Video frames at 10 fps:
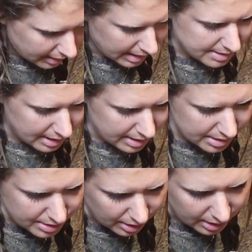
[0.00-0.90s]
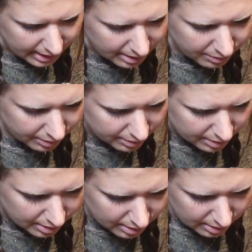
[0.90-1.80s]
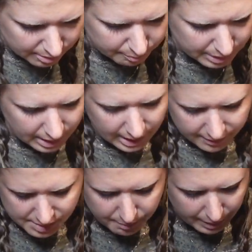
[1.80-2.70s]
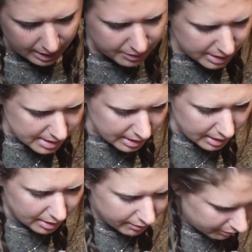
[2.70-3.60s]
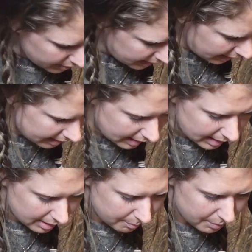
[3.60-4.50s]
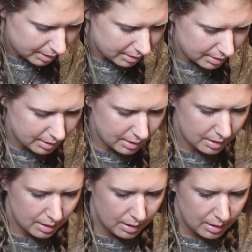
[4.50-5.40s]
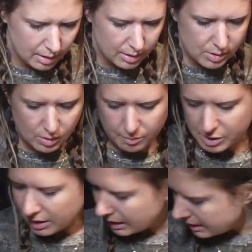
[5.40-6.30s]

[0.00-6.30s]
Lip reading: case it is dark out, but I have some batteries in here for the headlamp. So I'm just going to